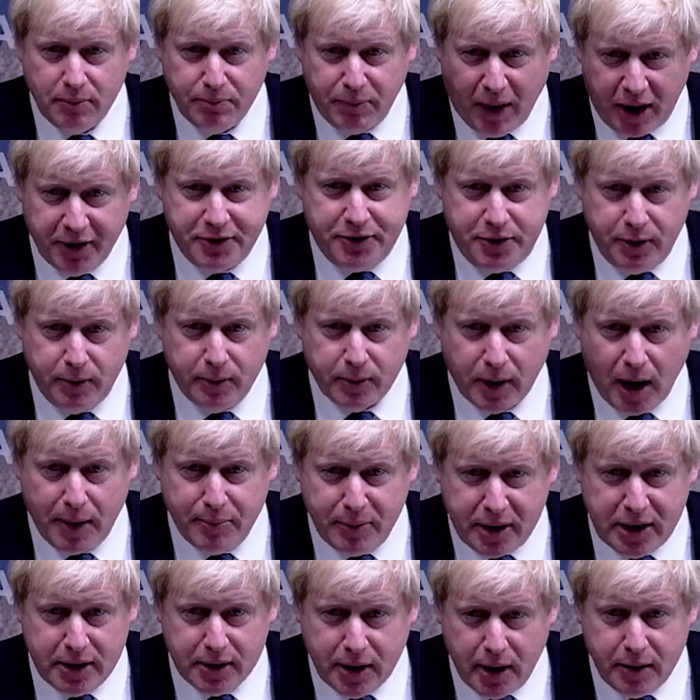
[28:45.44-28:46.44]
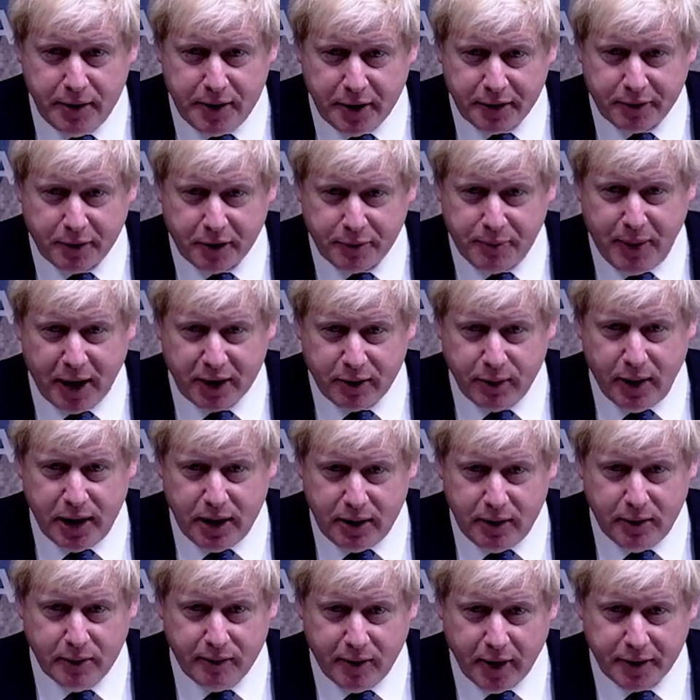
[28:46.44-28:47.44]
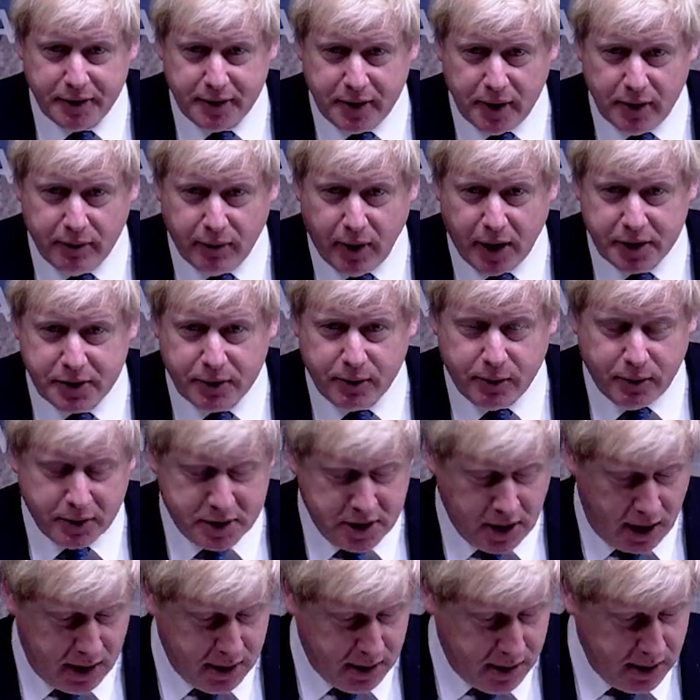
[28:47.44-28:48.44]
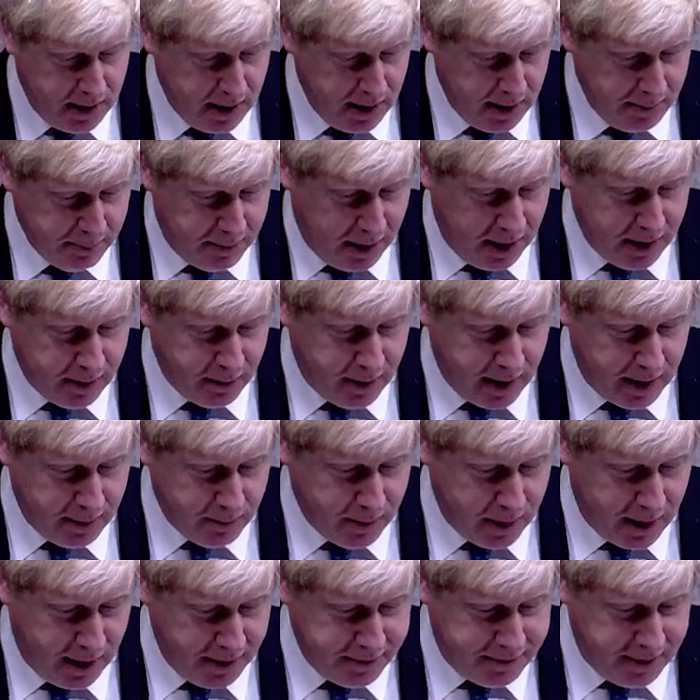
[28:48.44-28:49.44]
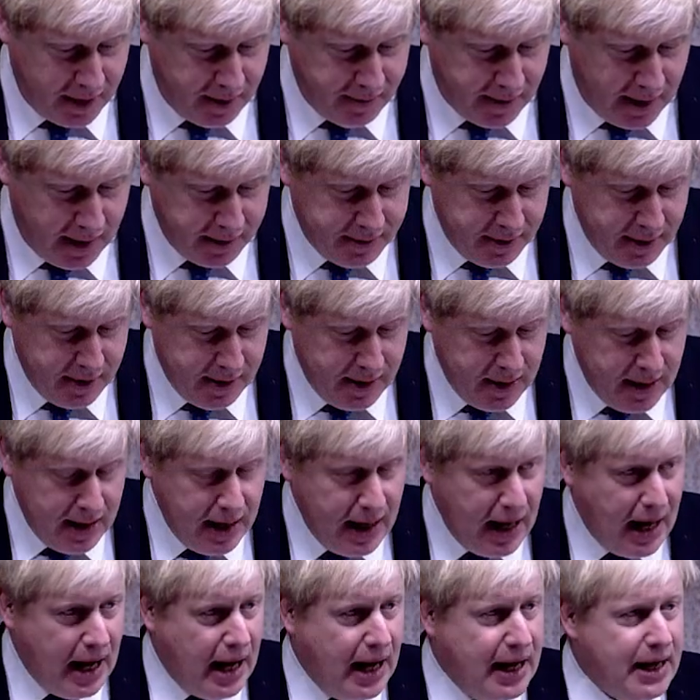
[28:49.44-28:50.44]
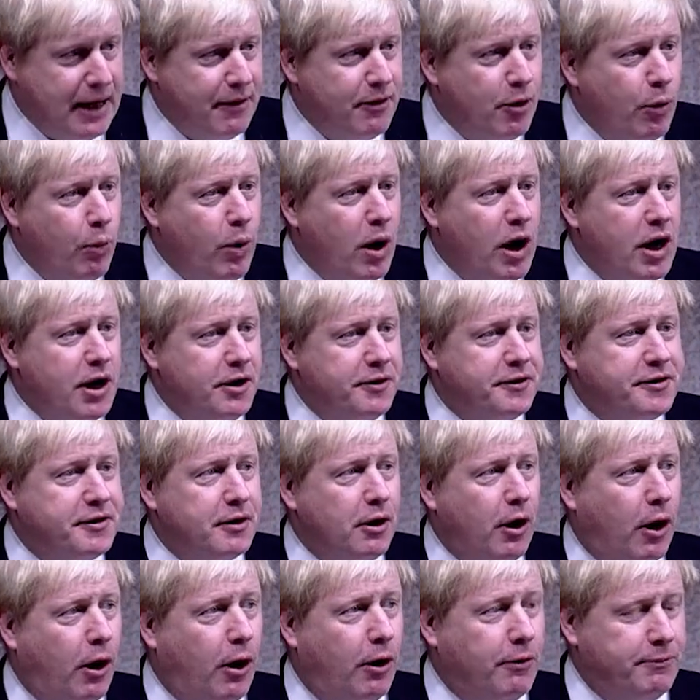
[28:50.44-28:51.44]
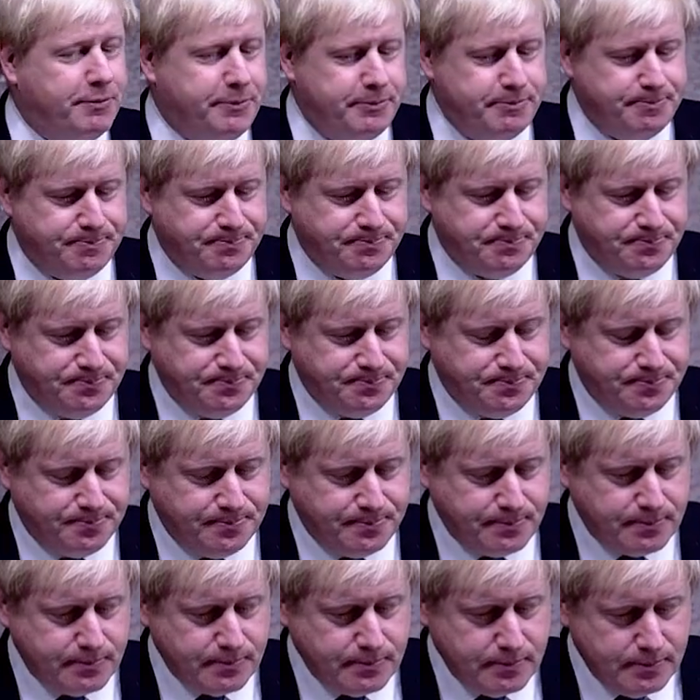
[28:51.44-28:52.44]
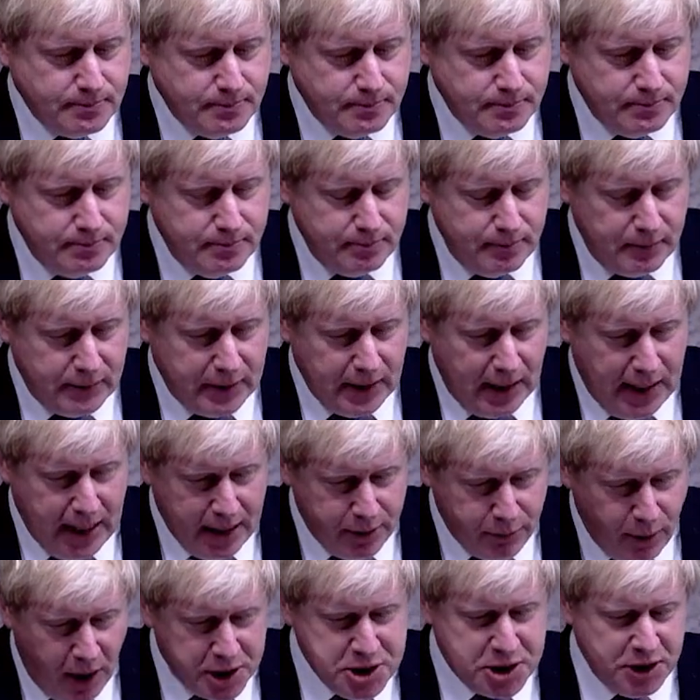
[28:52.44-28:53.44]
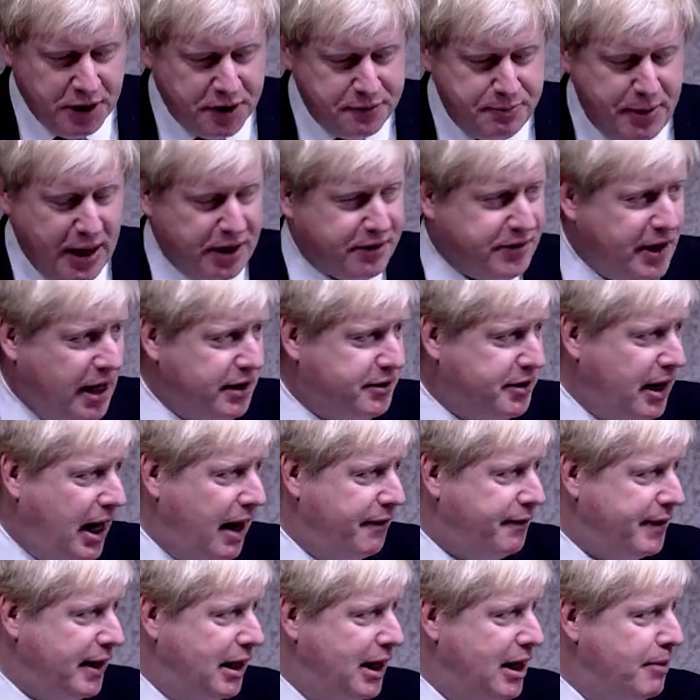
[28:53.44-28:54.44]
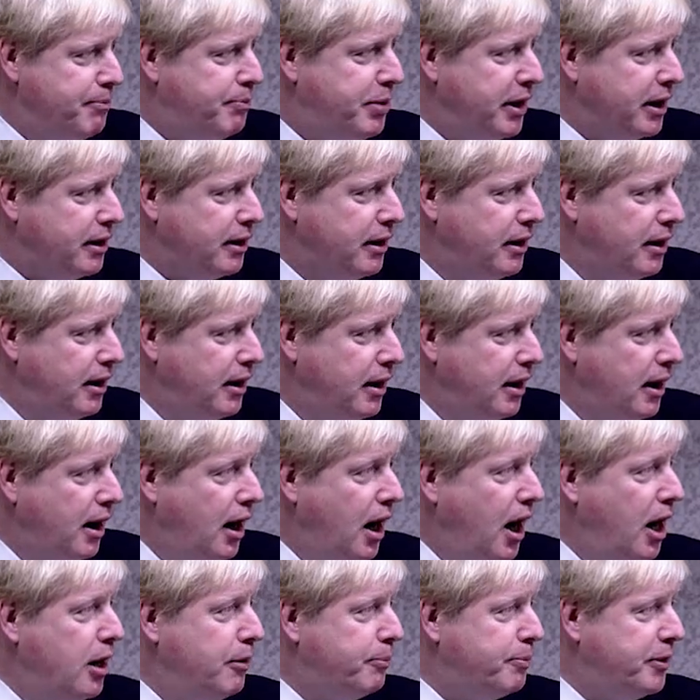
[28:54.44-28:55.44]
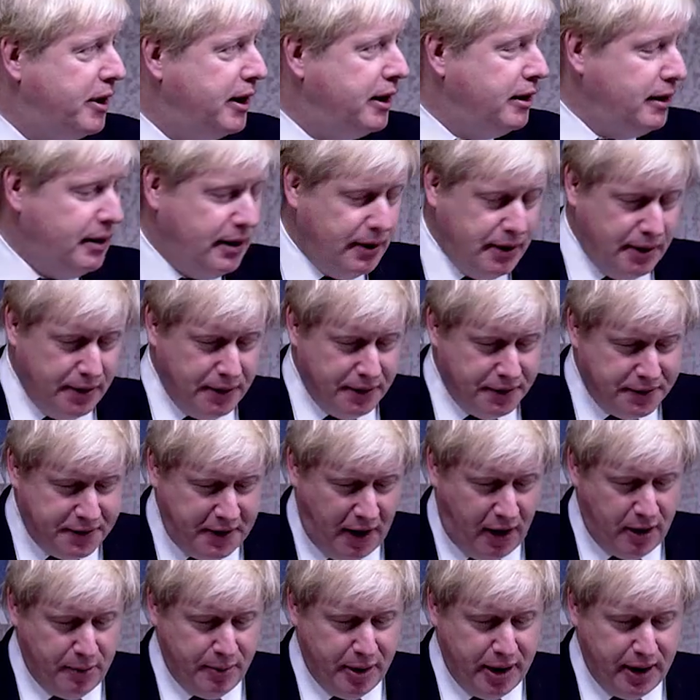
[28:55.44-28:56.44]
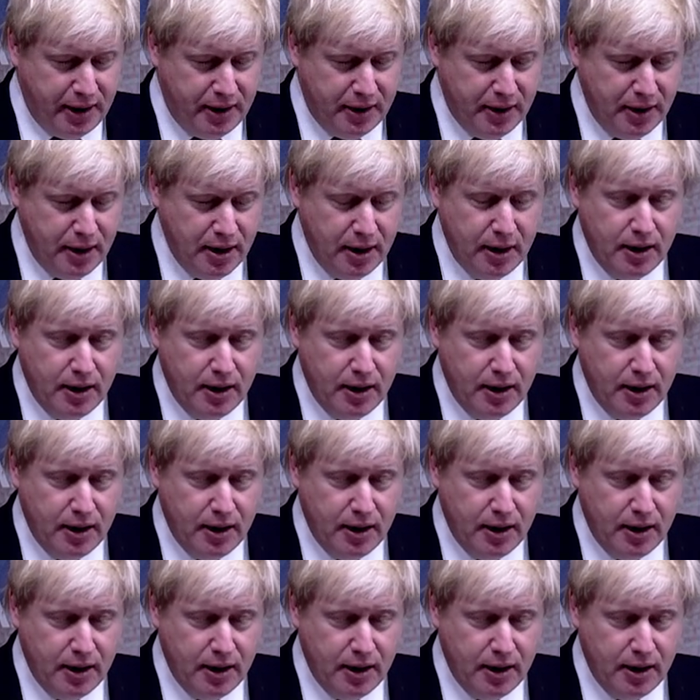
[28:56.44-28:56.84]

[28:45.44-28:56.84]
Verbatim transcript: by two. And I mean no disrespect to any university in Russia or China, by the way, when I say that. Uh, in the words of a Russian spectator at the Olympic opening ceremony,